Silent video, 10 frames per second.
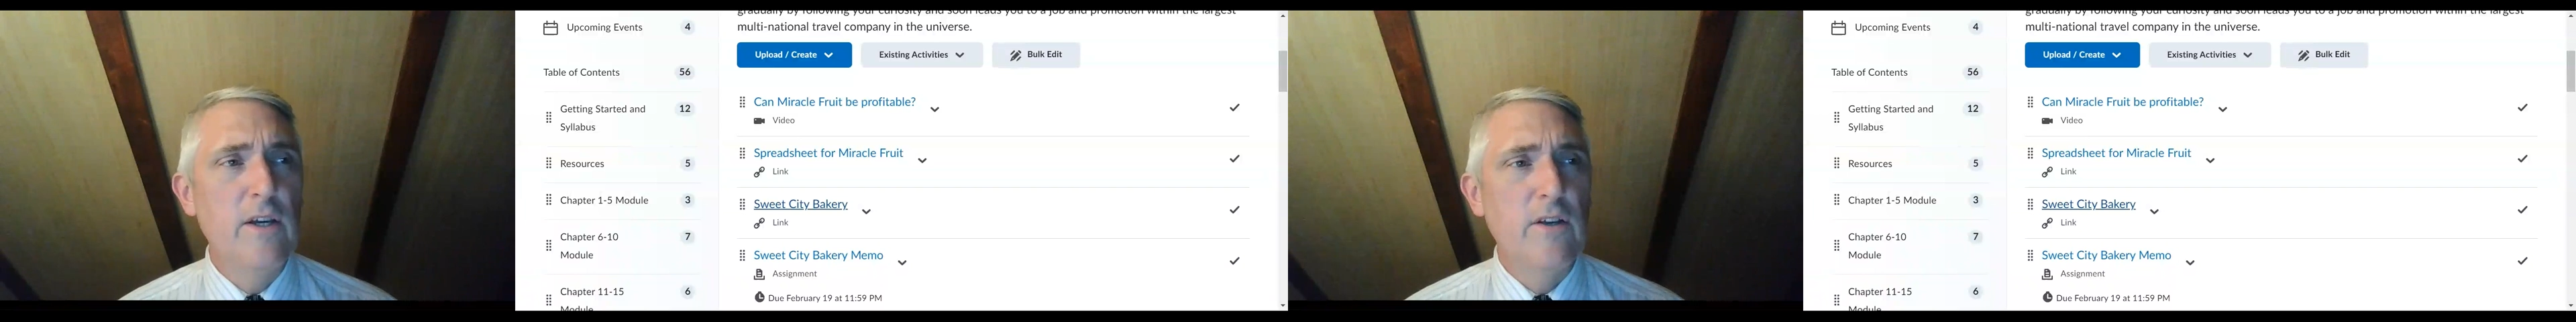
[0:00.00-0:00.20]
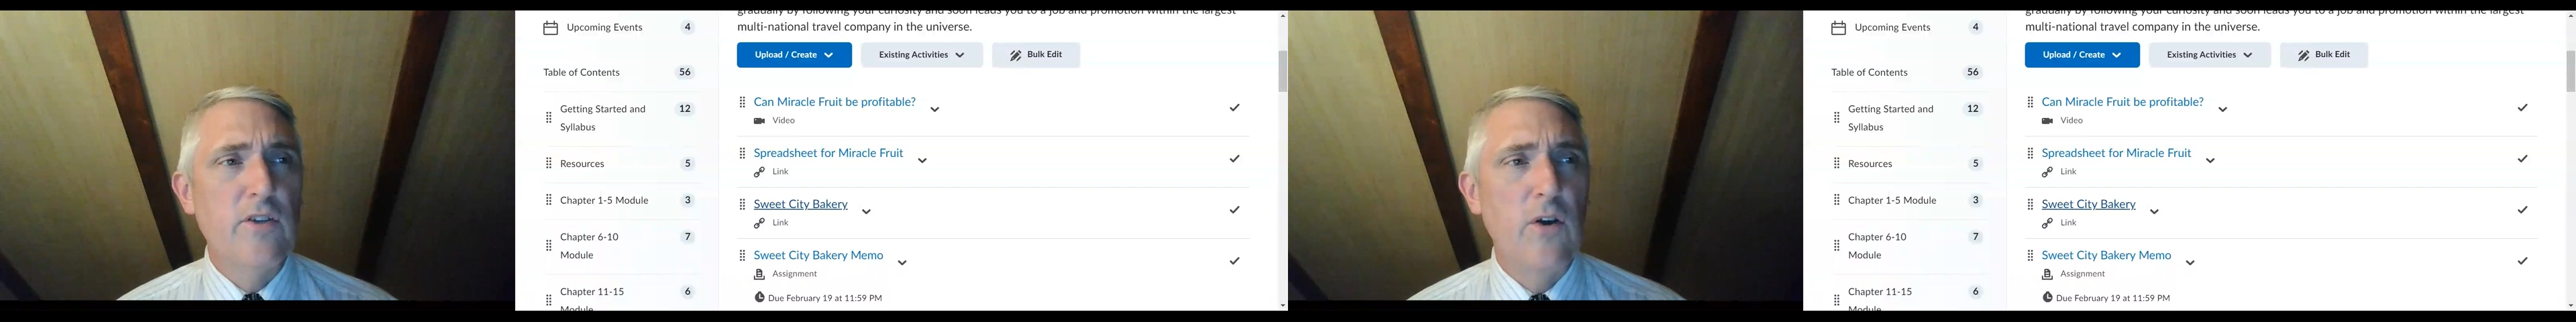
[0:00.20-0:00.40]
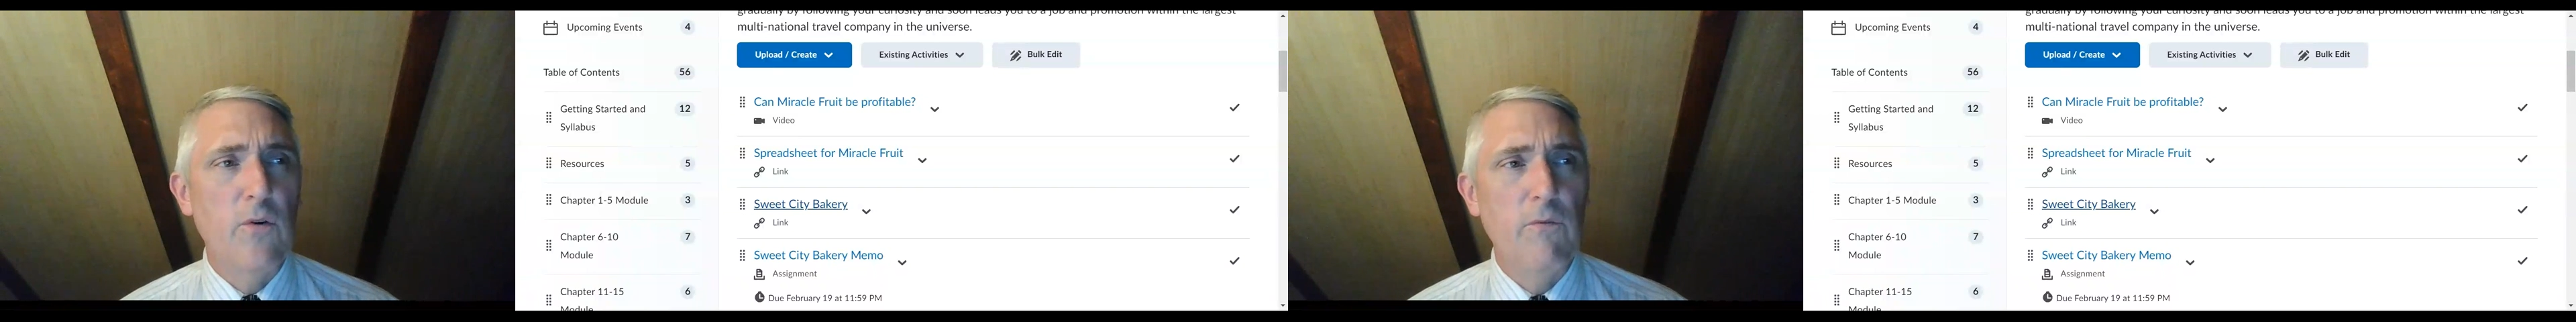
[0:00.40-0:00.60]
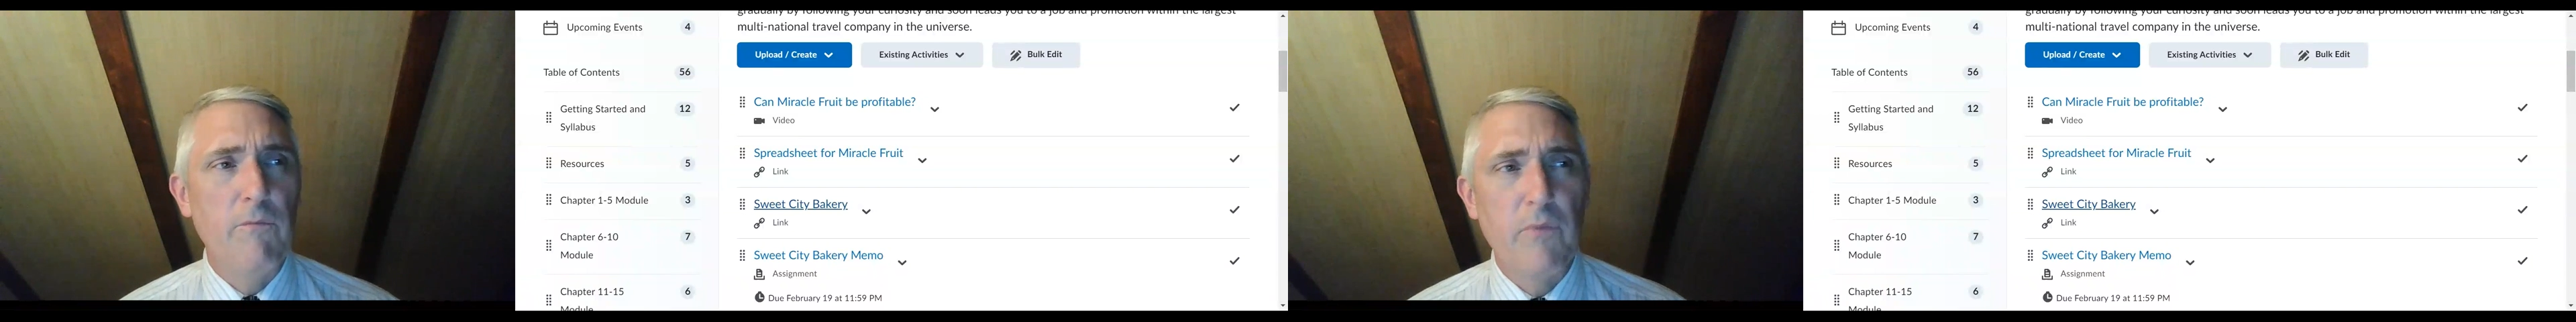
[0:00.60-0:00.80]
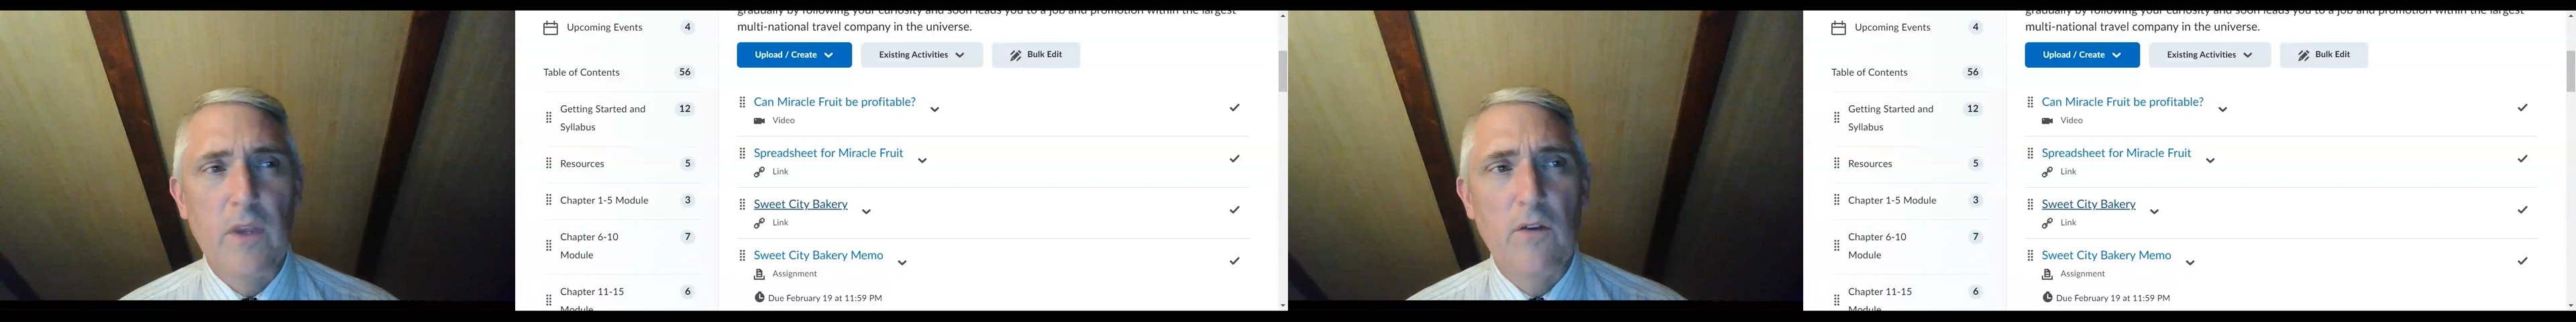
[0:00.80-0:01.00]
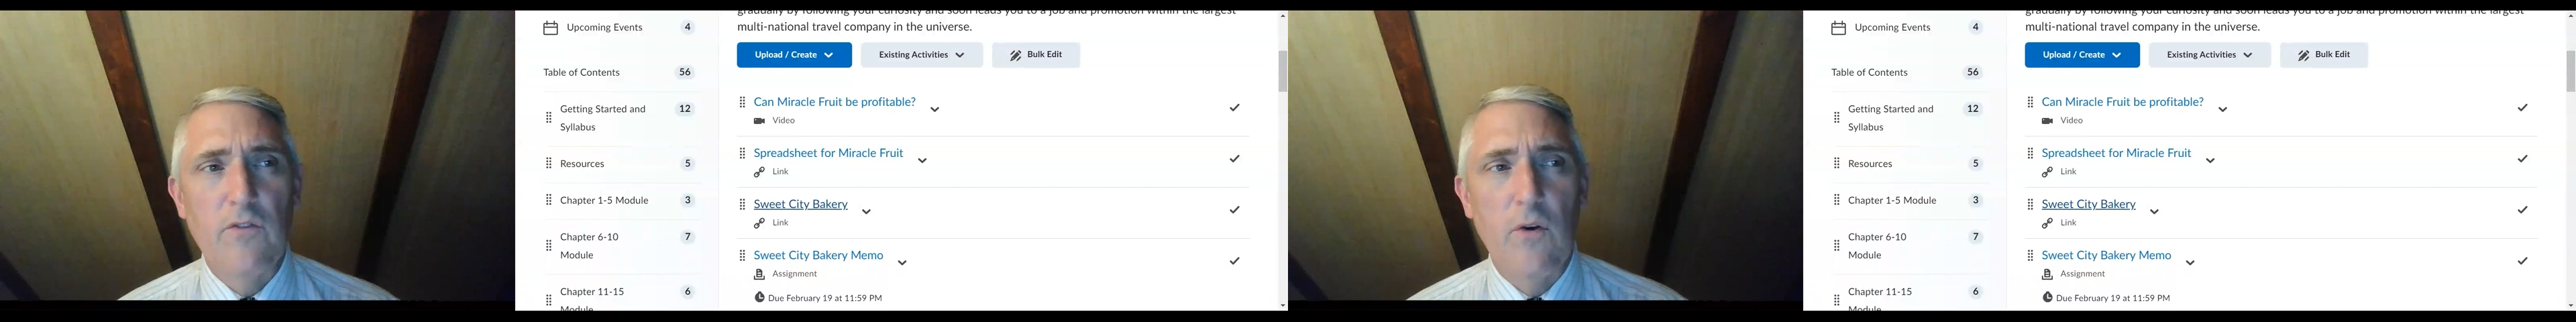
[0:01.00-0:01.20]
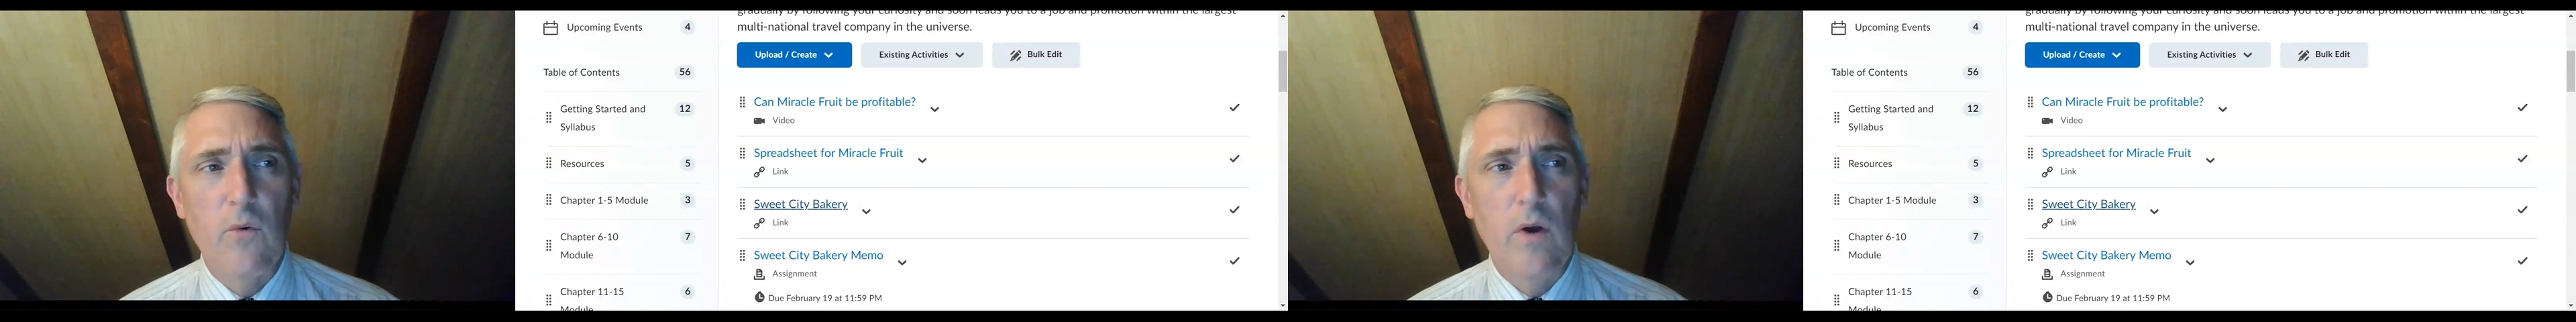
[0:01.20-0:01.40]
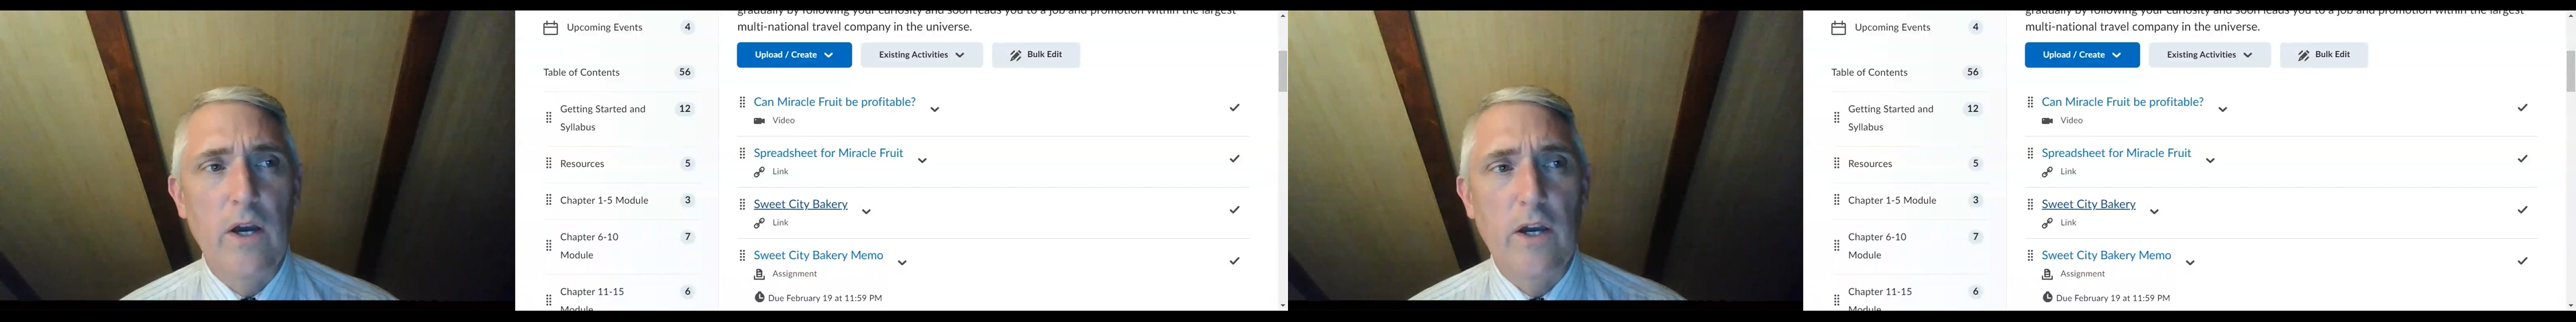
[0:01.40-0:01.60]
So
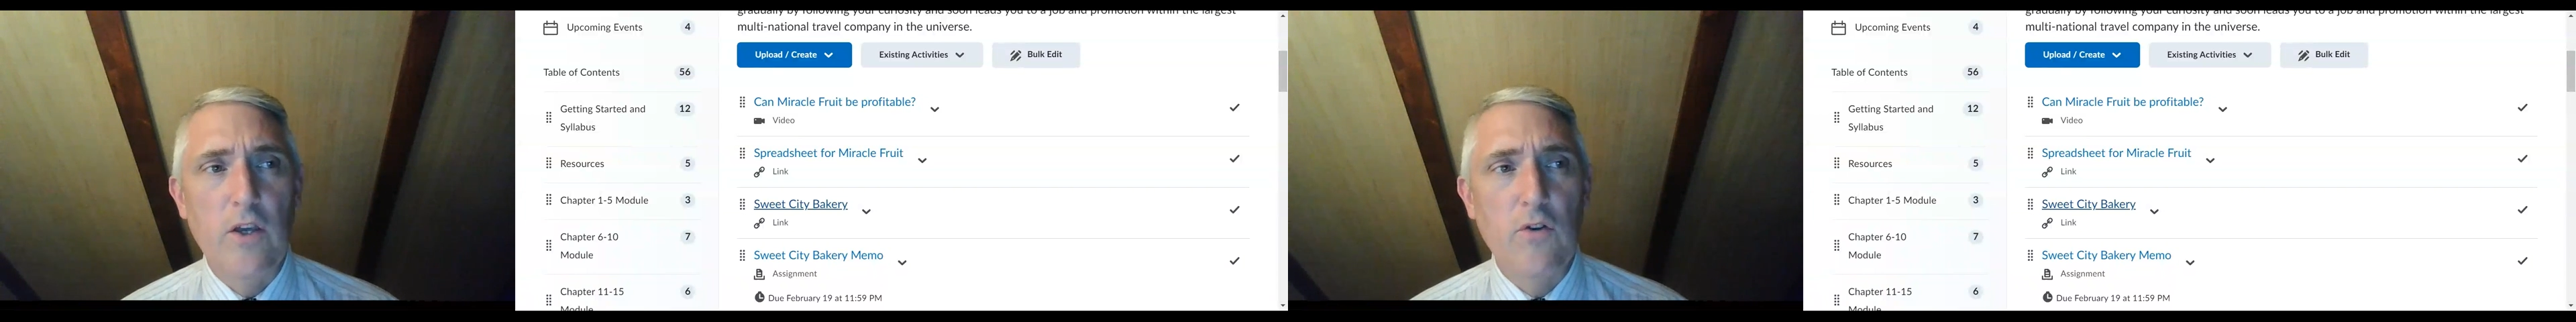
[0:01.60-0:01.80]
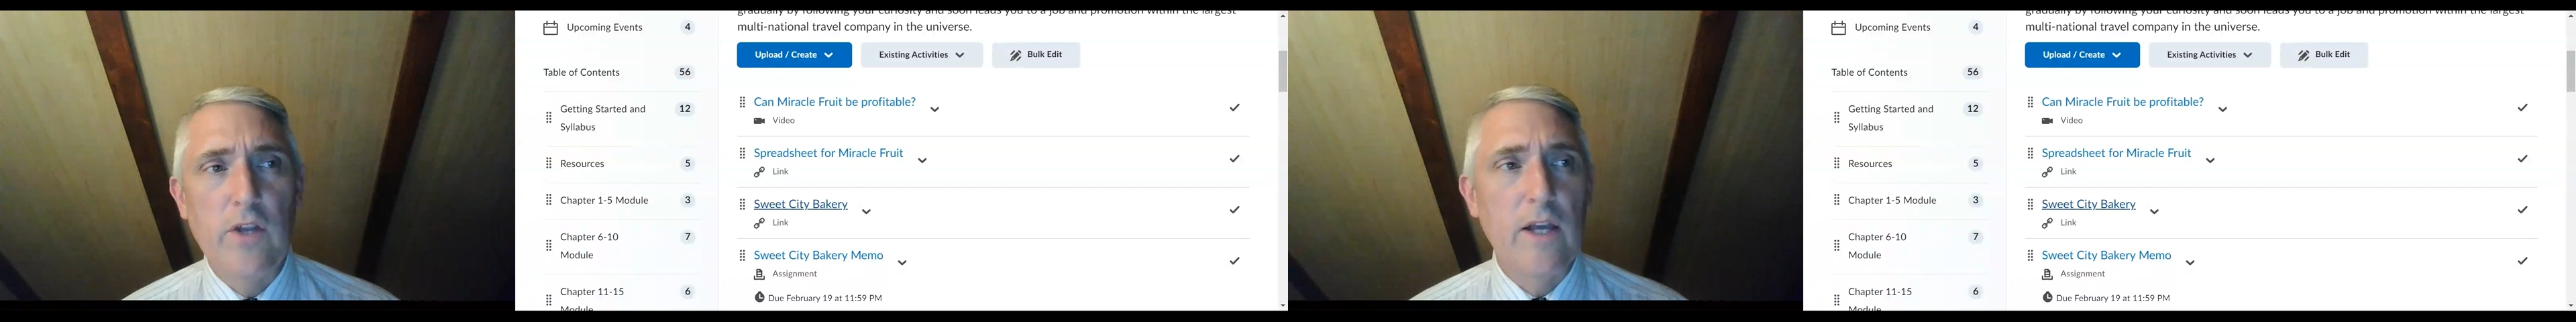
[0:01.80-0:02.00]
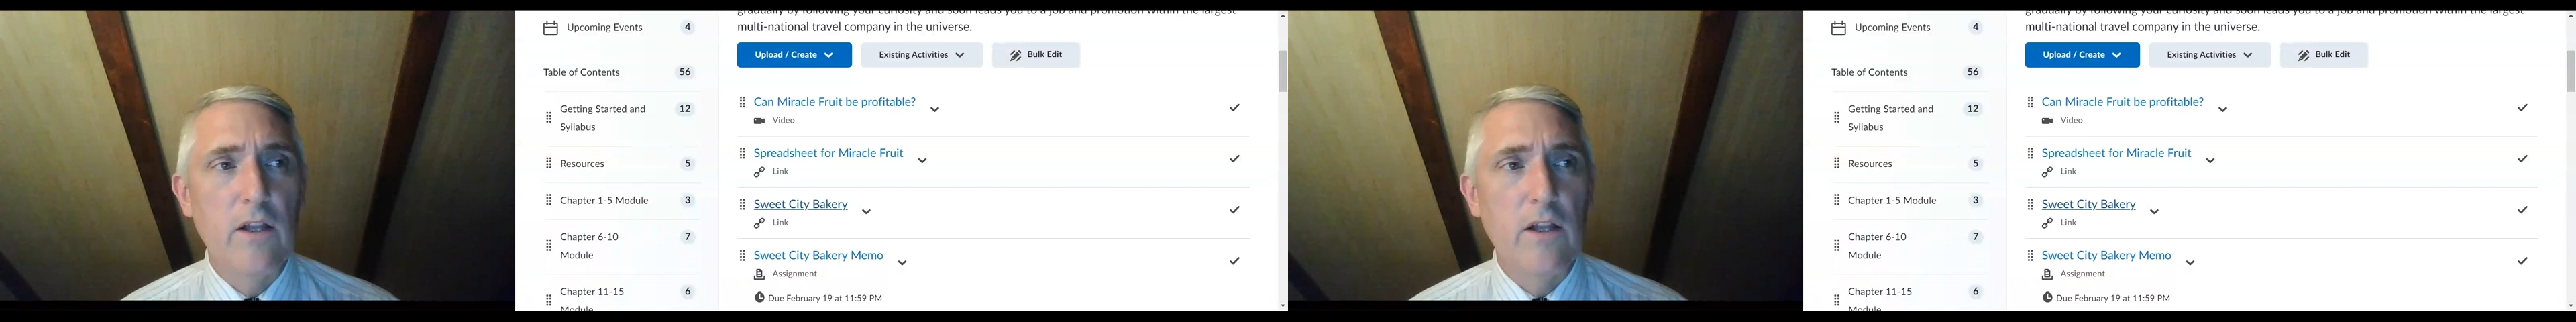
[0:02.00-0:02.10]
you take a